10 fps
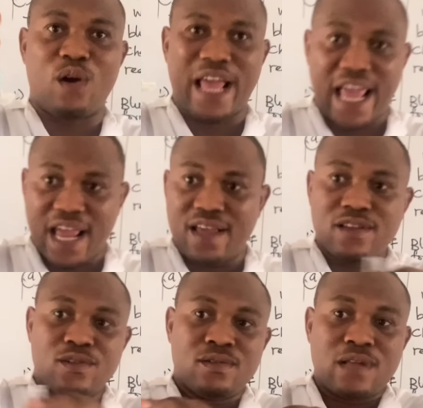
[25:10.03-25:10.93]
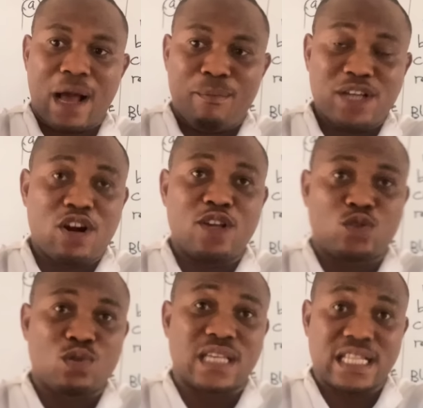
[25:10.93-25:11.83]
A. I'm measuring 2
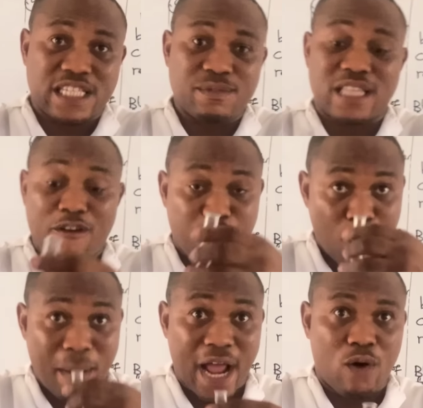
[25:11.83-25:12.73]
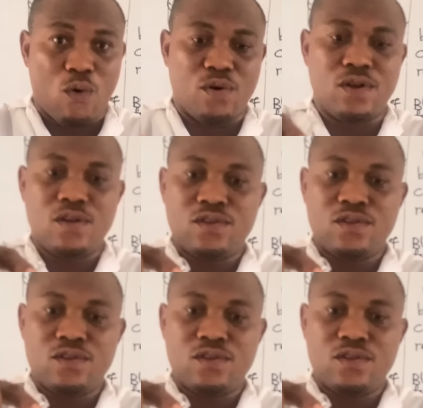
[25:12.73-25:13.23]
centimeters for my own.